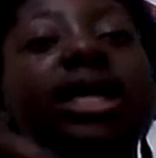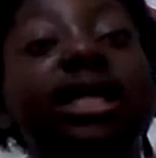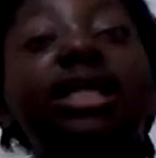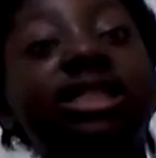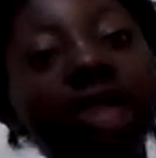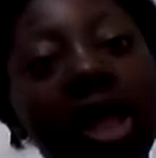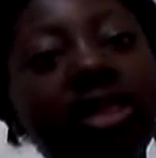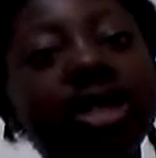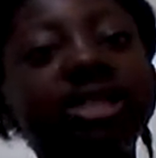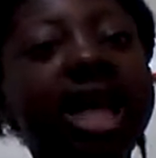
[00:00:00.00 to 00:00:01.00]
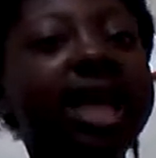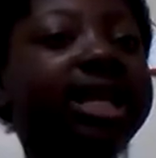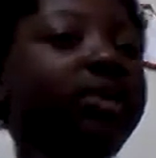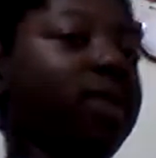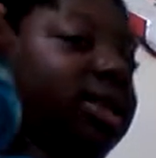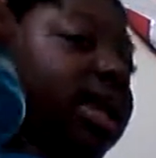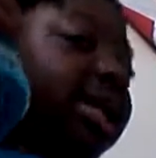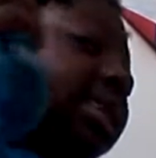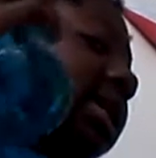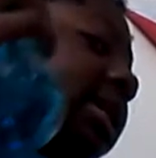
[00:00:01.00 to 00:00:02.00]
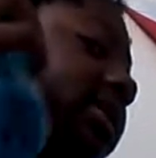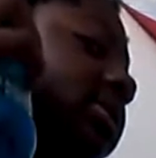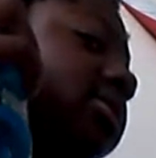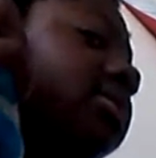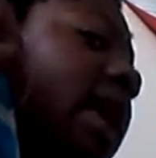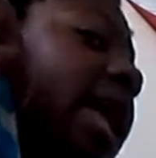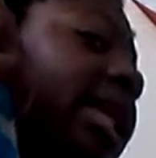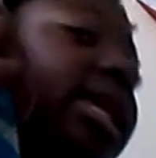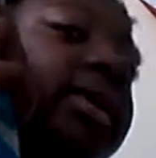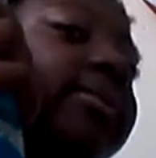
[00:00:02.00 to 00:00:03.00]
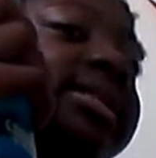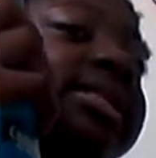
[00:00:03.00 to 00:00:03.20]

He saw us and he went like this, and he was